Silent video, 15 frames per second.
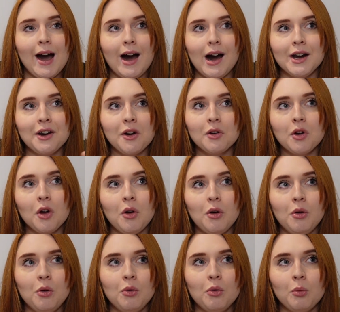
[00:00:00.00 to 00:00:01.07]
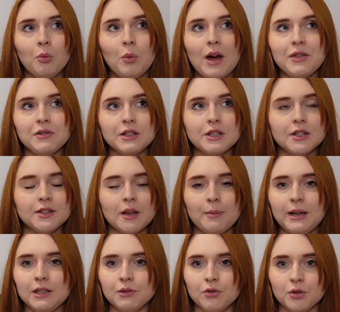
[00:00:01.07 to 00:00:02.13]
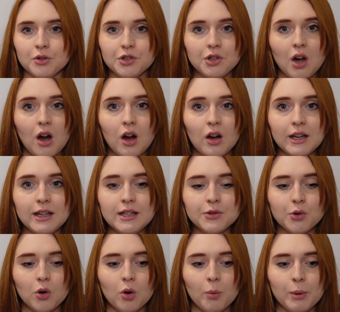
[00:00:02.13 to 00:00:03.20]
I don't know whether it's because I made the wrong size or